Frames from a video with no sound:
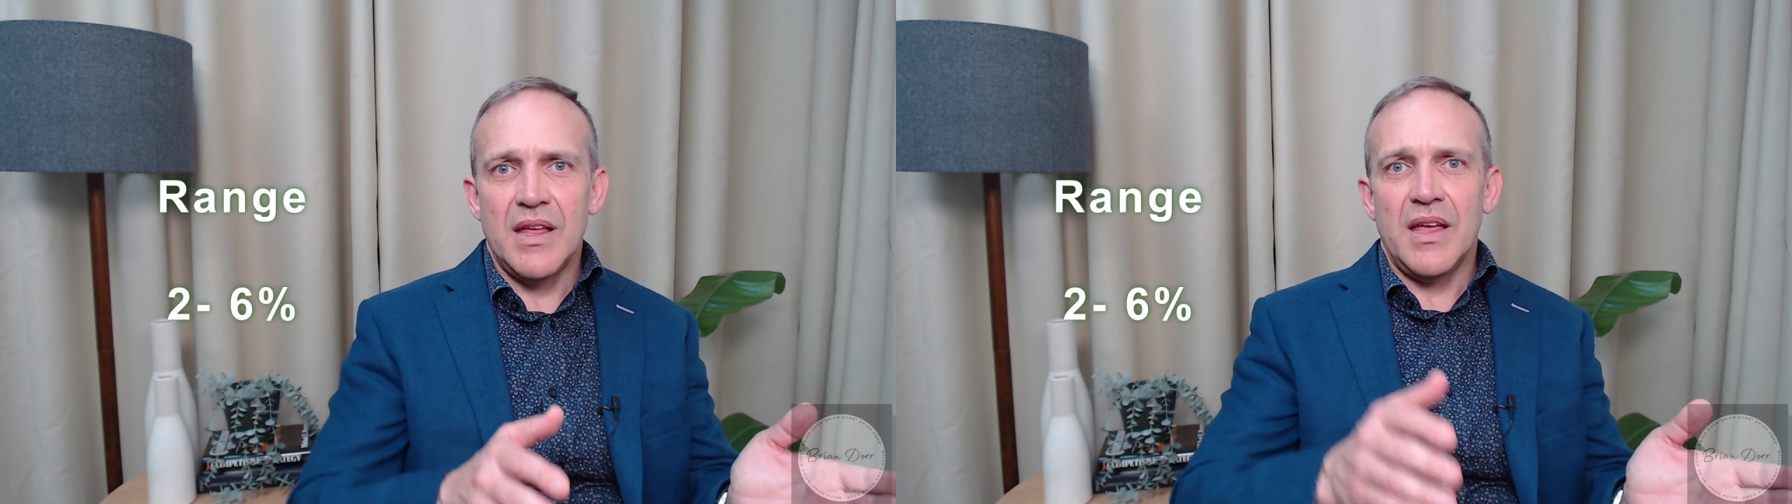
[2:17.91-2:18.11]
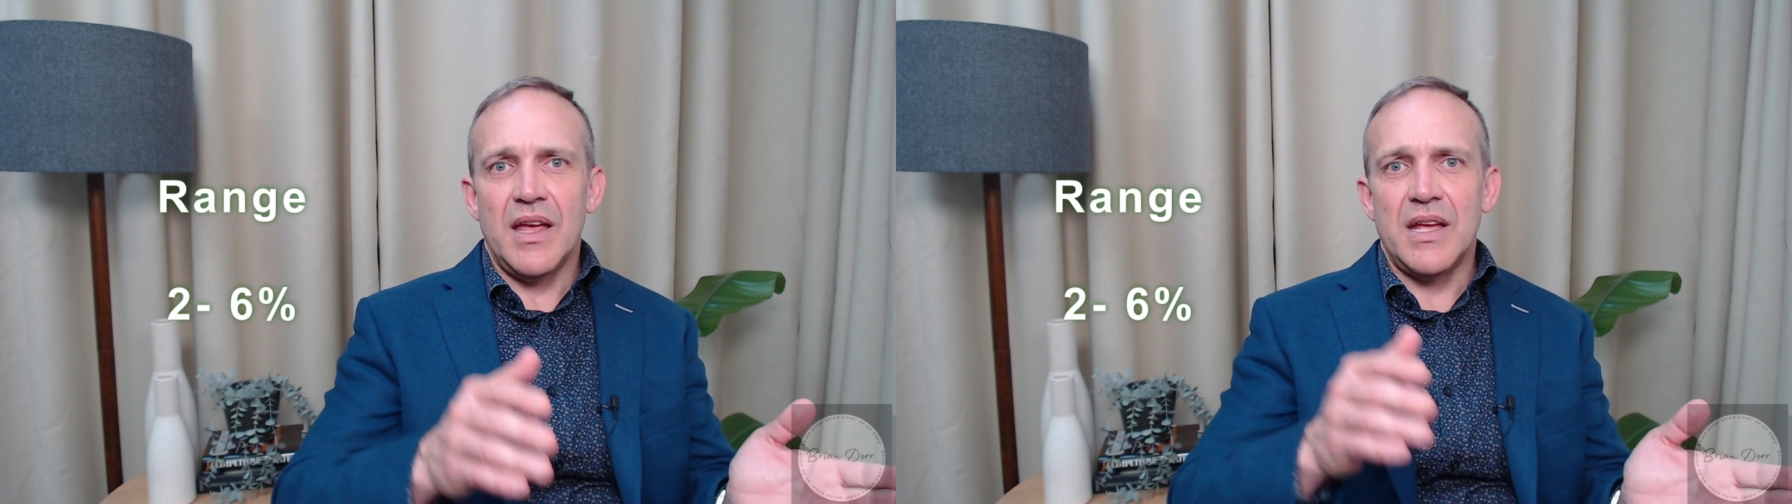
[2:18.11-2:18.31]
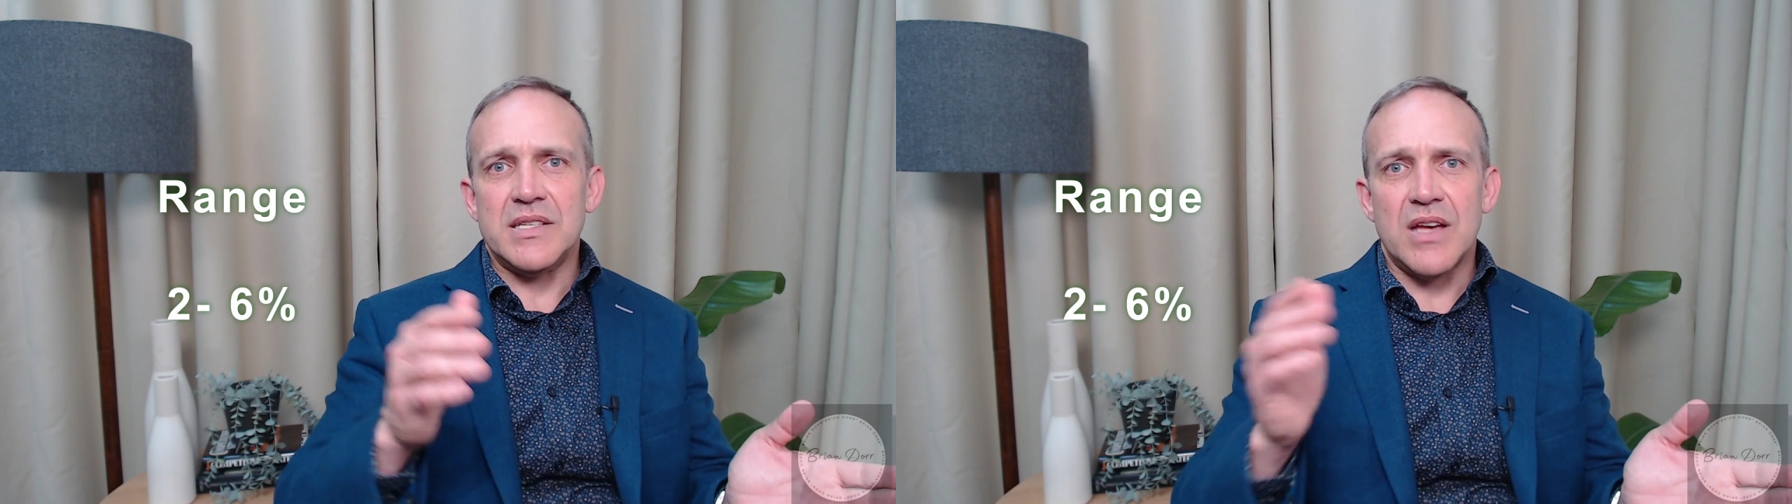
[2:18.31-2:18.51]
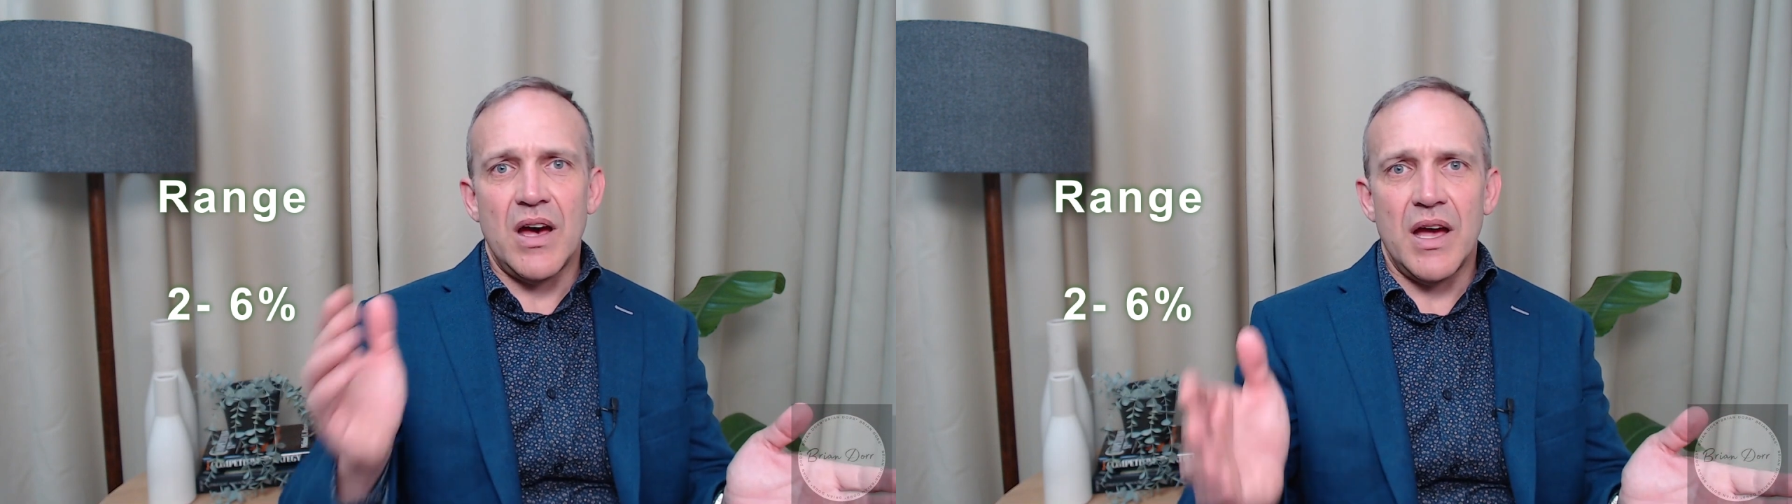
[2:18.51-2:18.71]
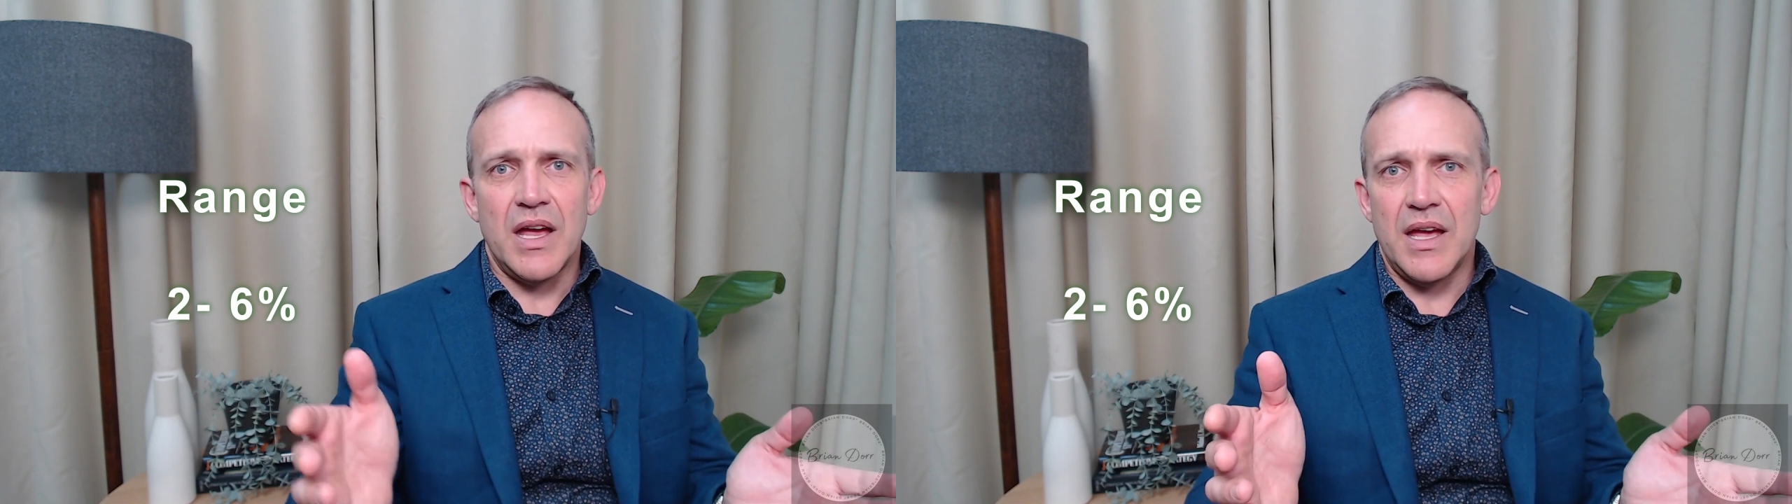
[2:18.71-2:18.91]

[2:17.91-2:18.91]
and as high